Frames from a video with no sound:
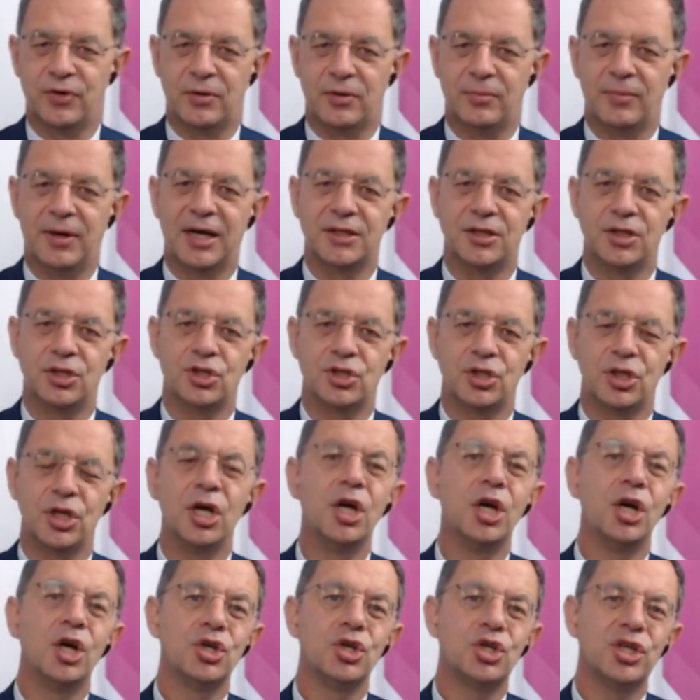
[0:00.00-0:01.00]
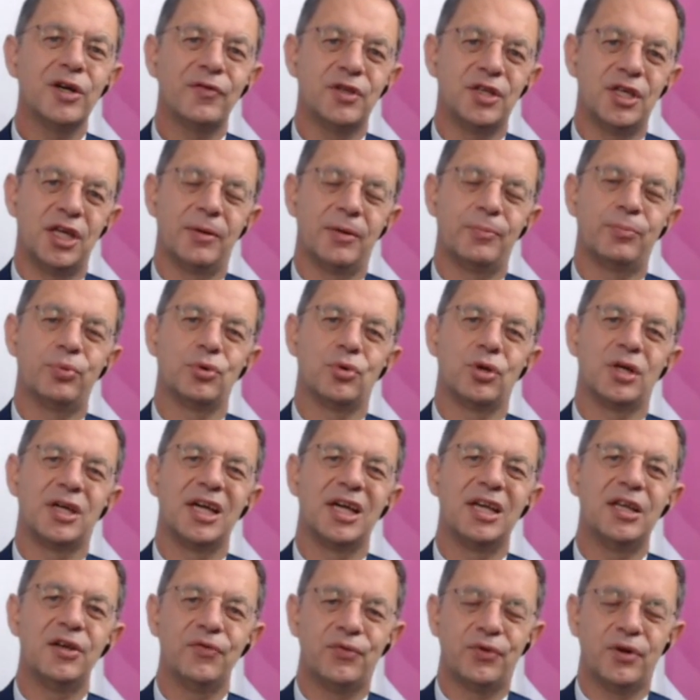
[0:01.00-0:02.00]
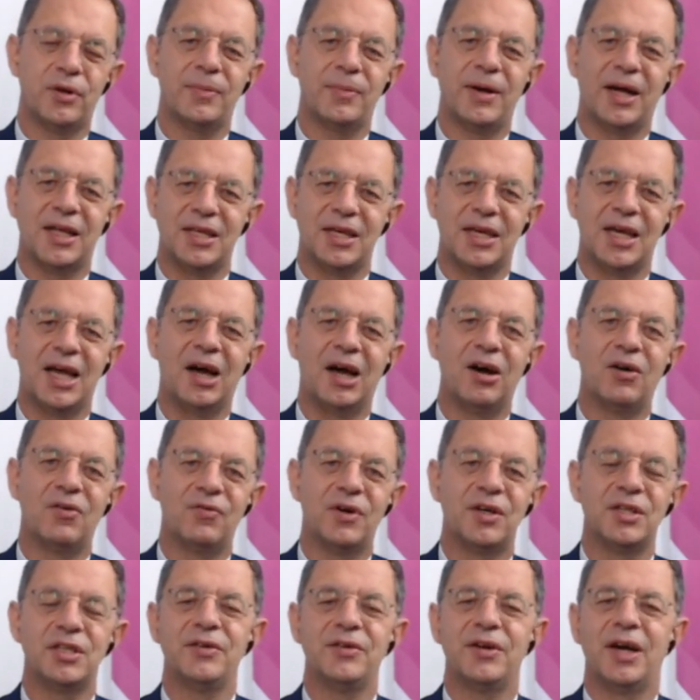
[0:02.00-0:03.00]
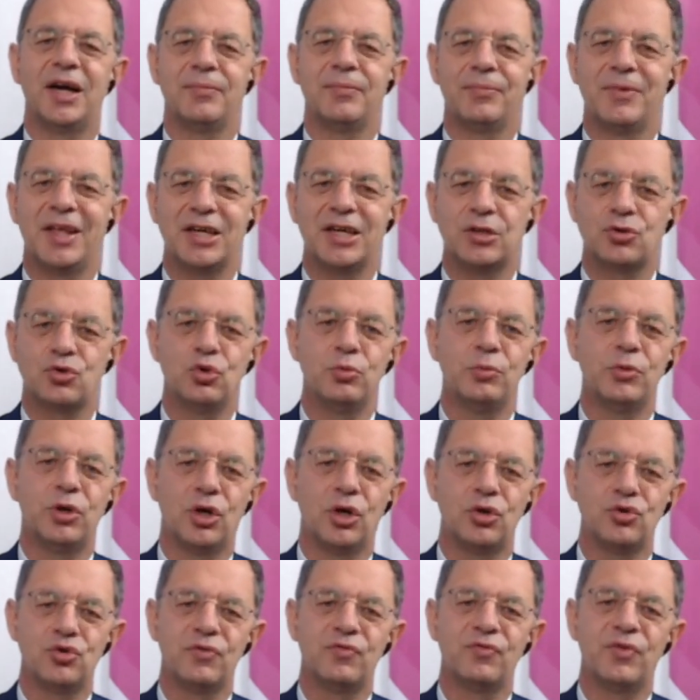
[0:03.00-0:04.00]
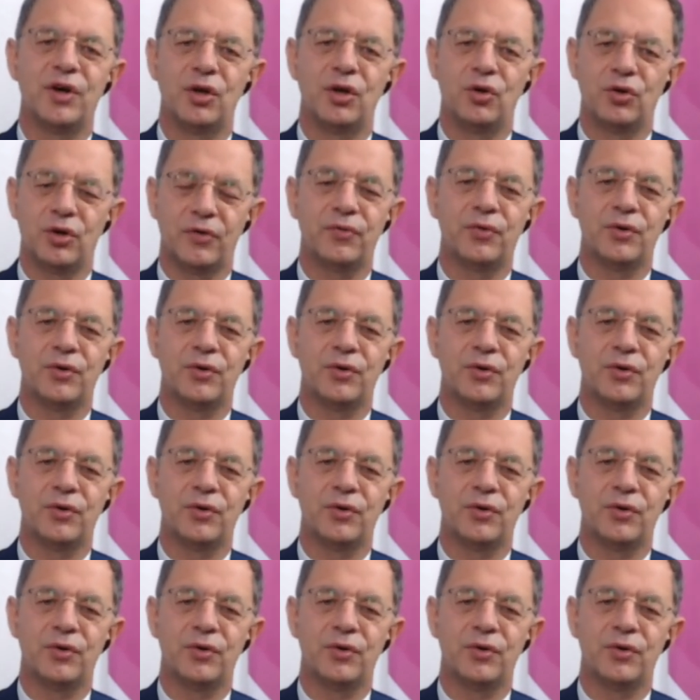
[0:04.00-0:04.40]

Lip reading: are IT words and terms, which means IT